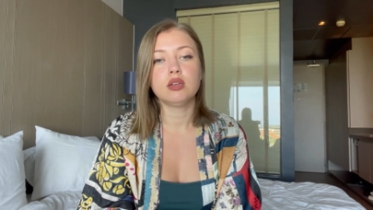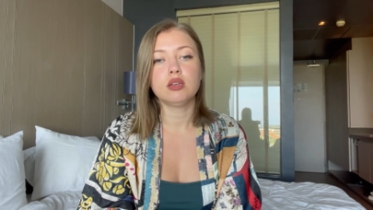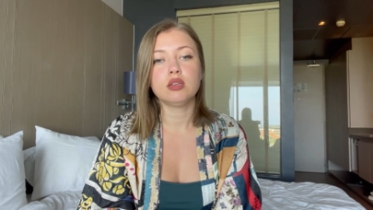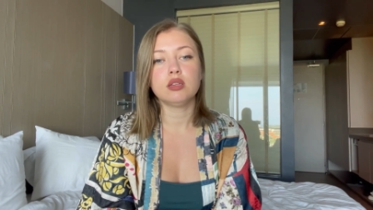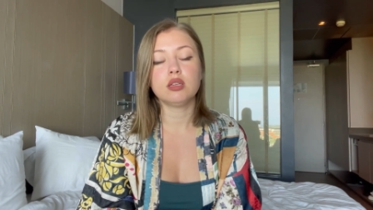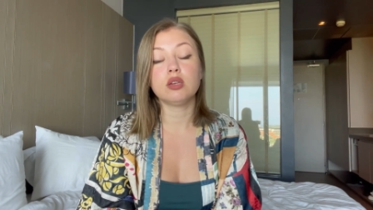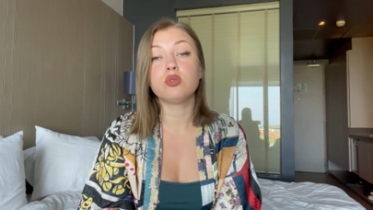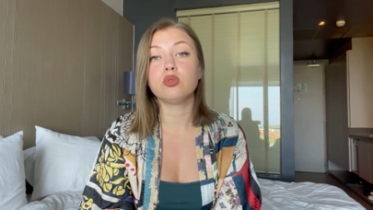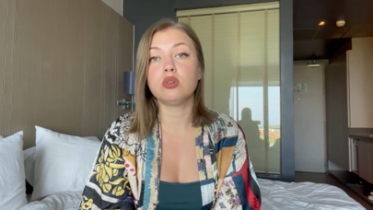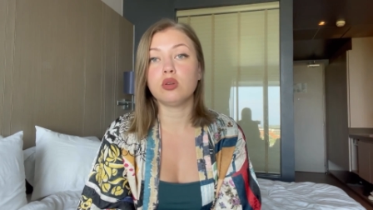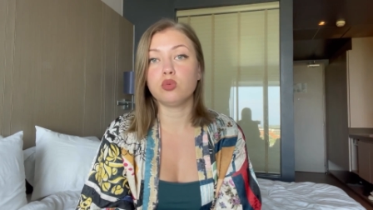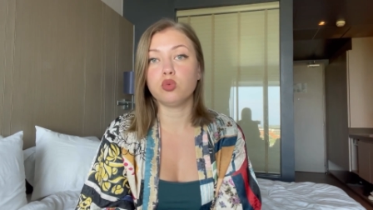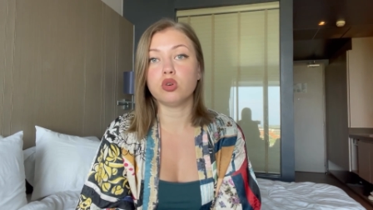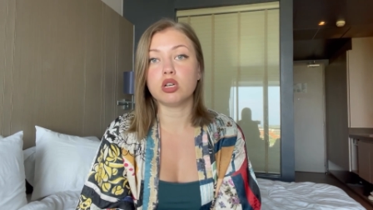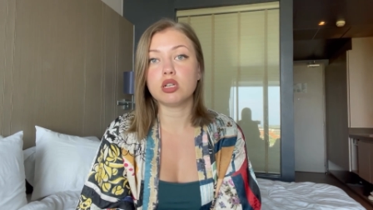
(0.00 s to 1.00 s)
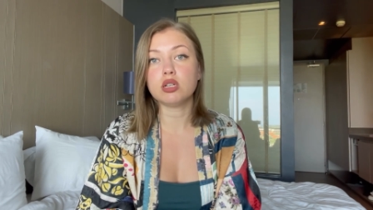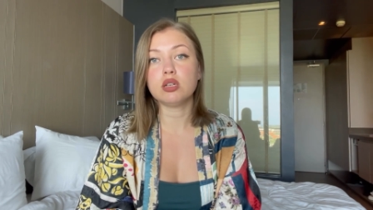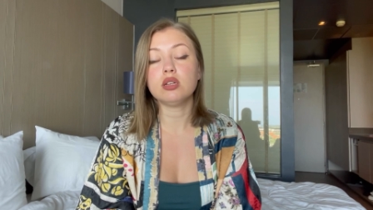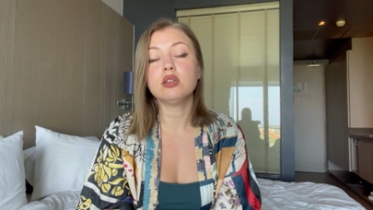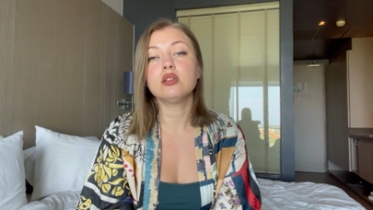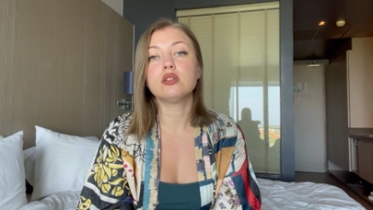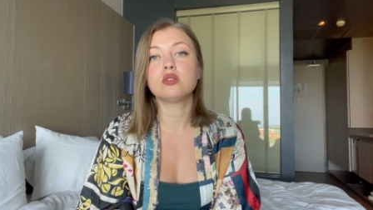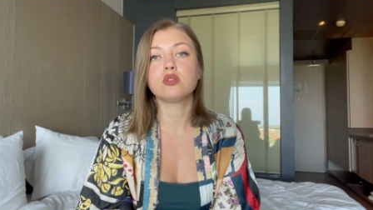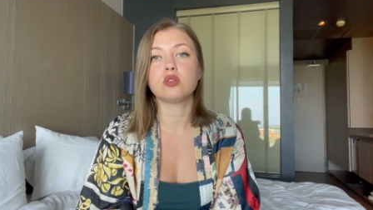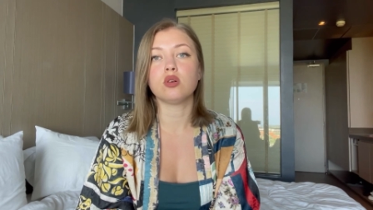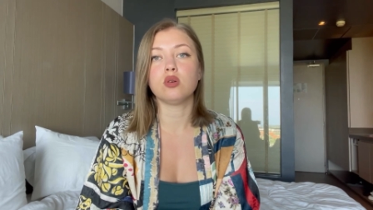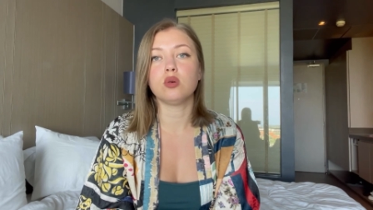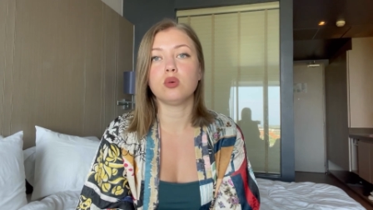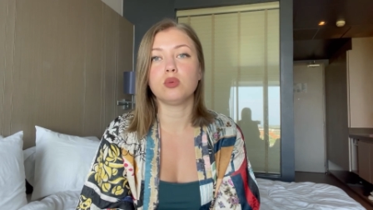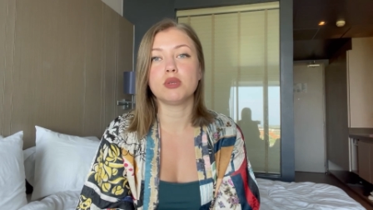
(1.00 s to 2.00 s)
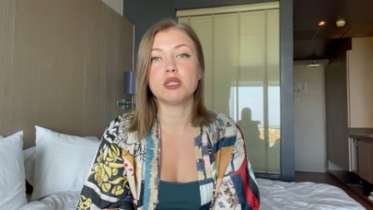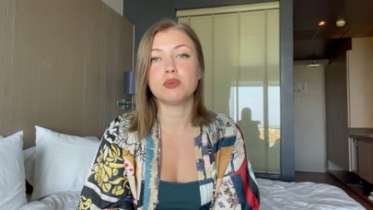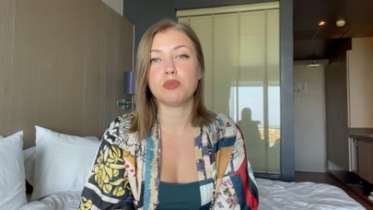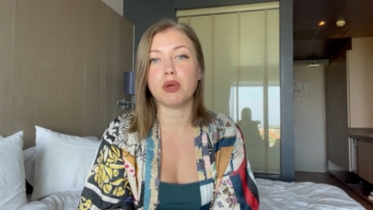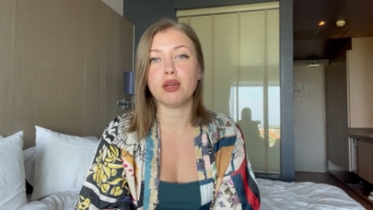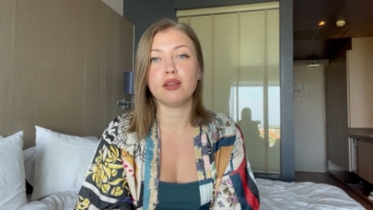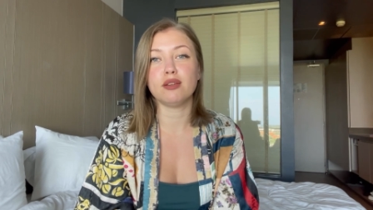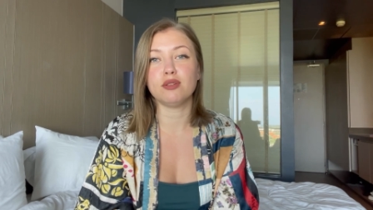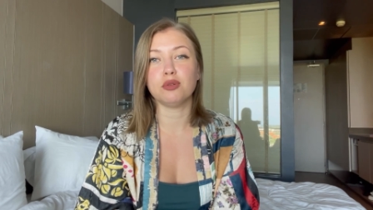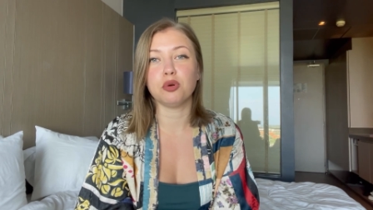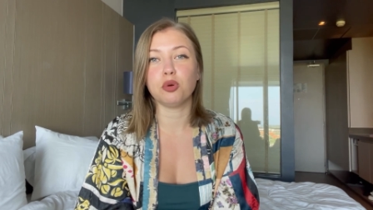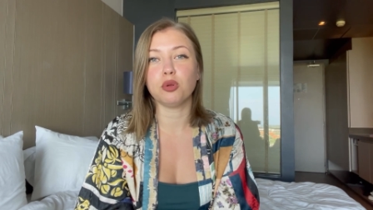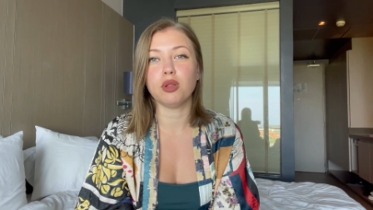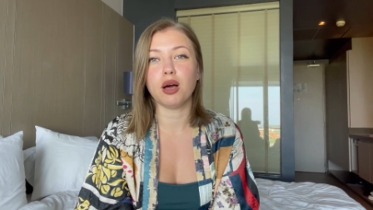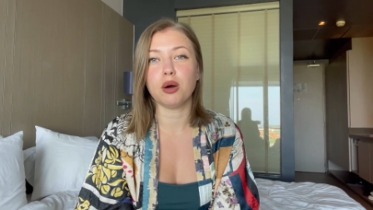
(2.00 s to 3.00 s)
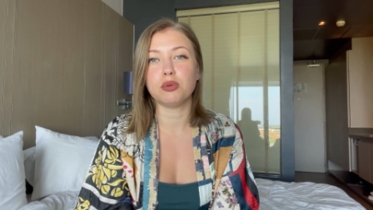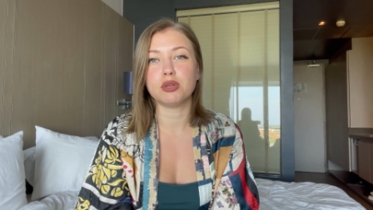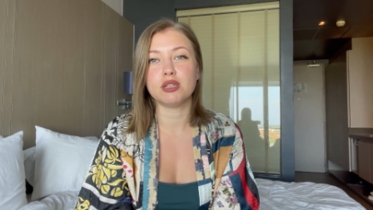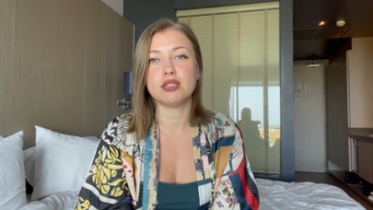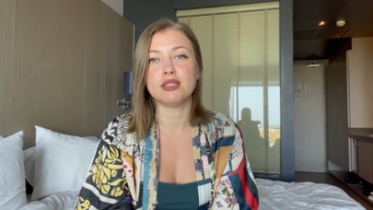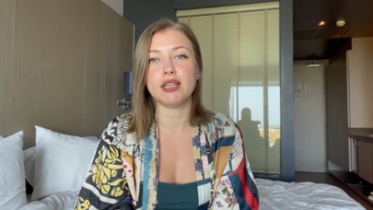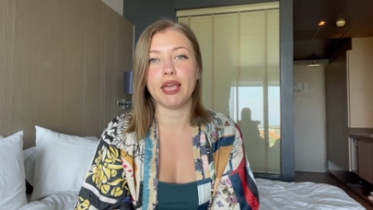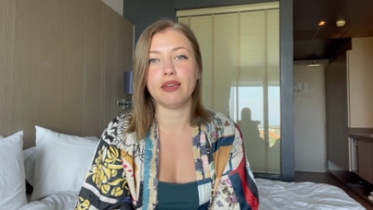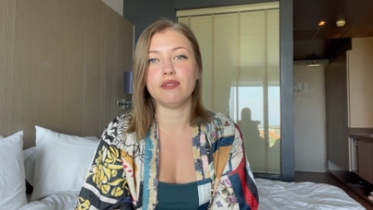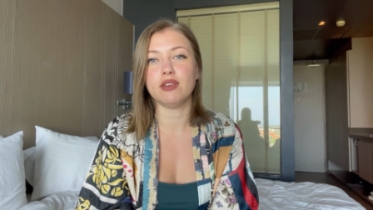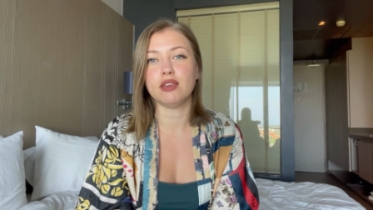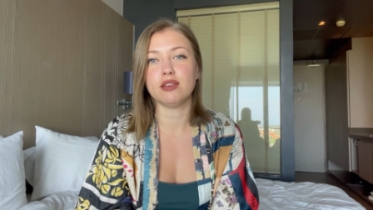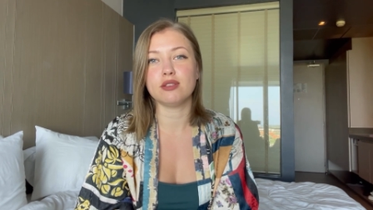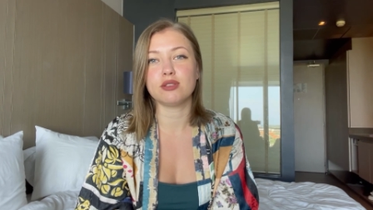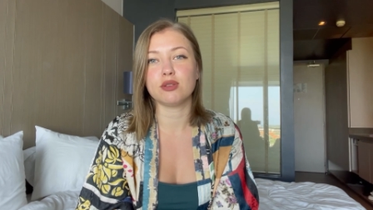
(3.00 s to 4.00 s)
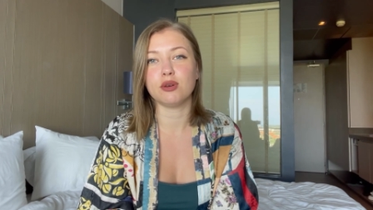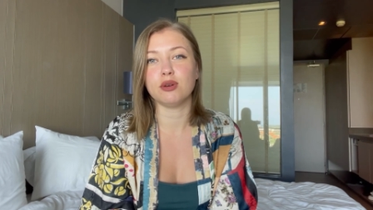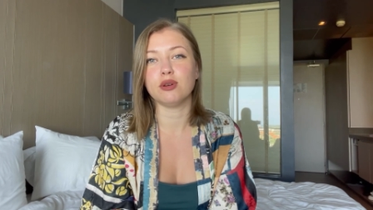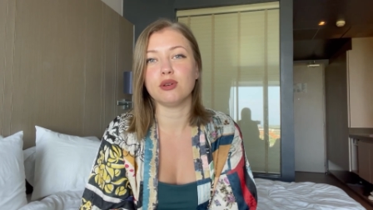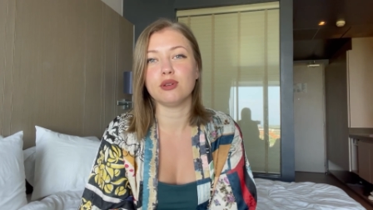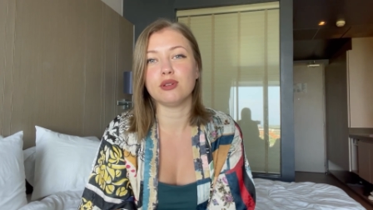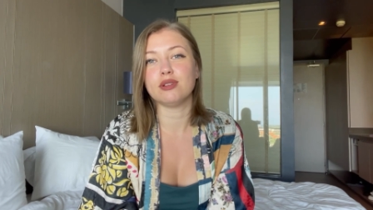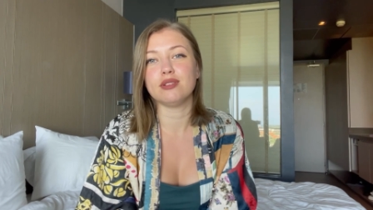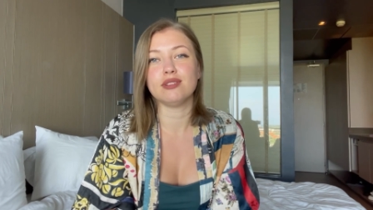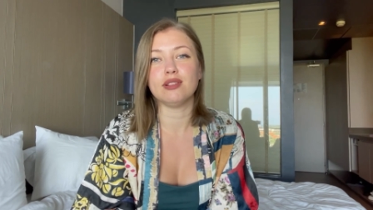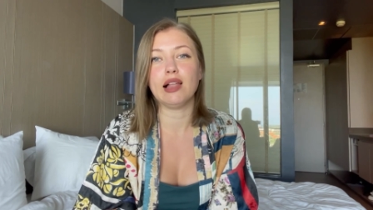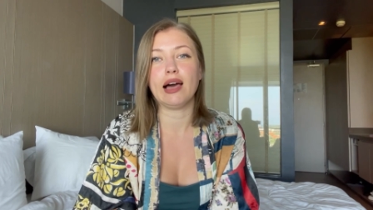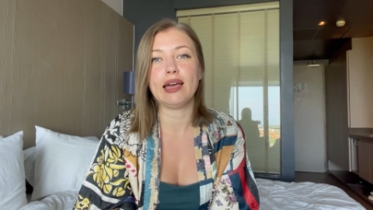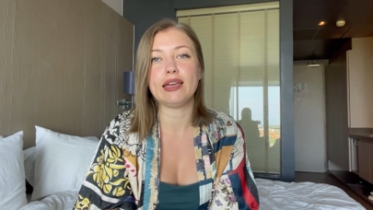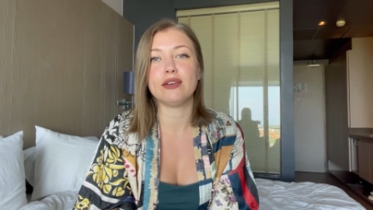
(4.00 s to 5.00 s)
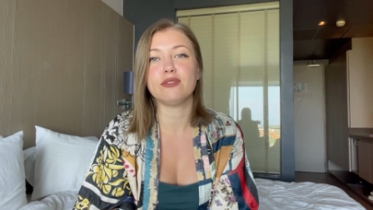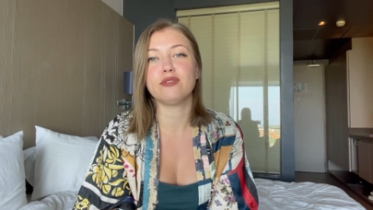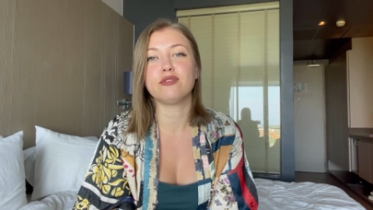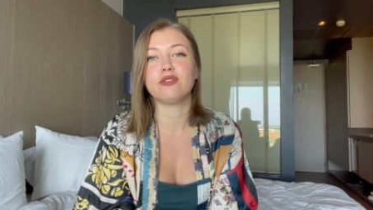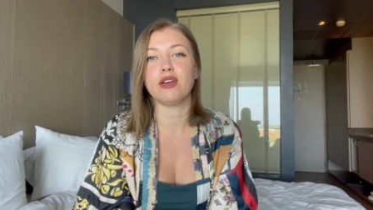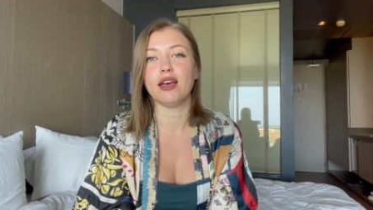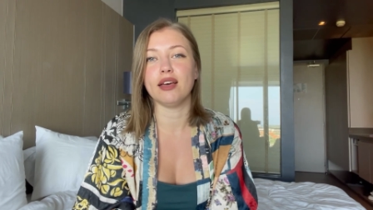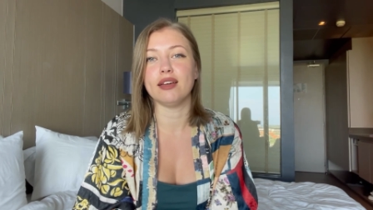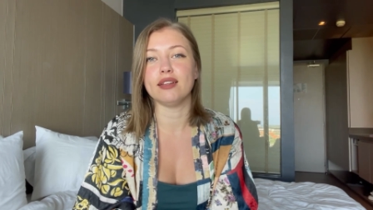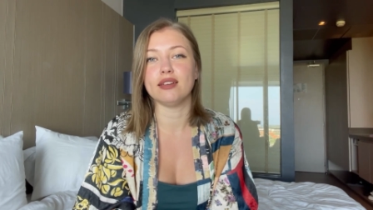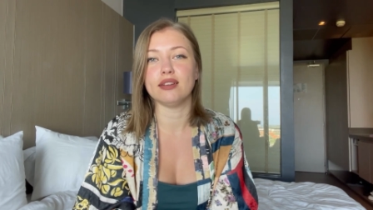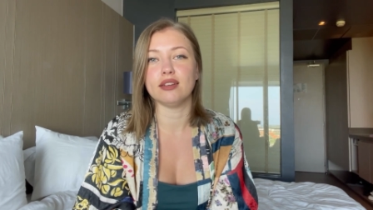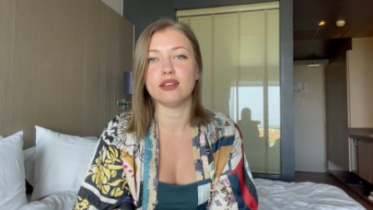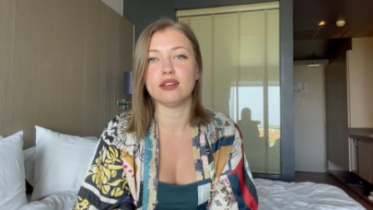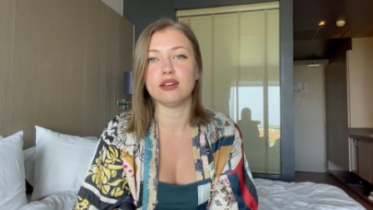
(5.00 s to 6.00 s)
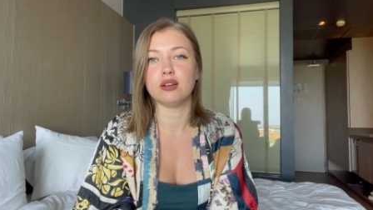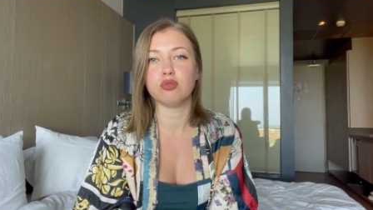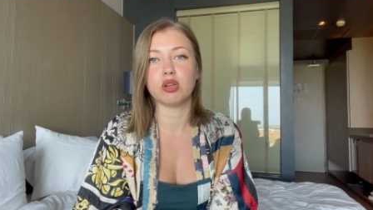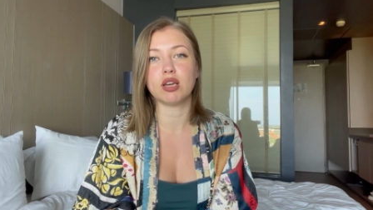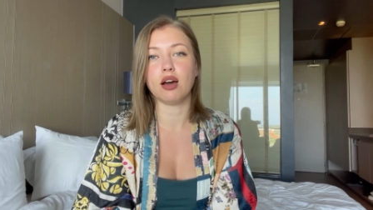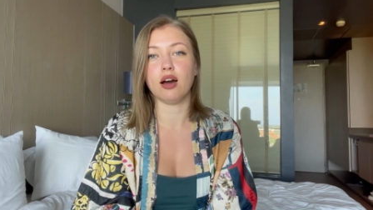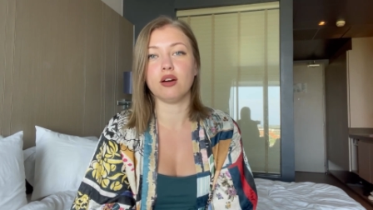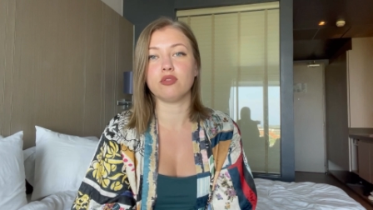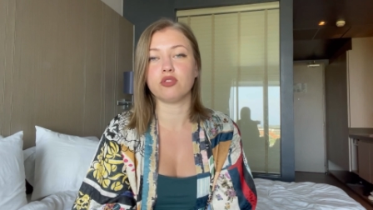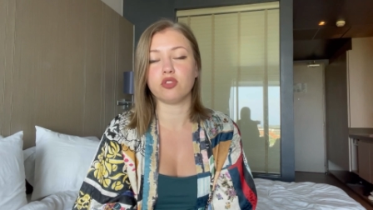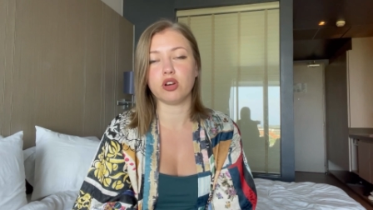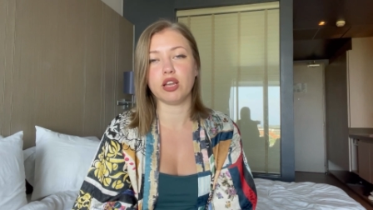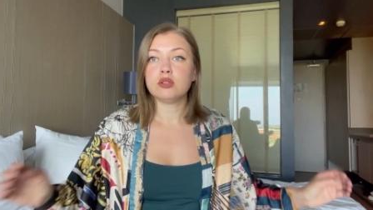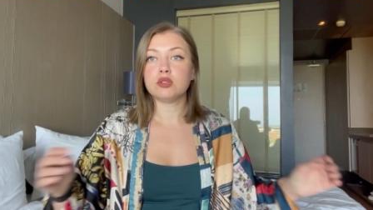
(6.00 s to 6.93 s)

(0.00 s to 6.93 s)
He couldn't work, so we spent all our savings on life and recovery,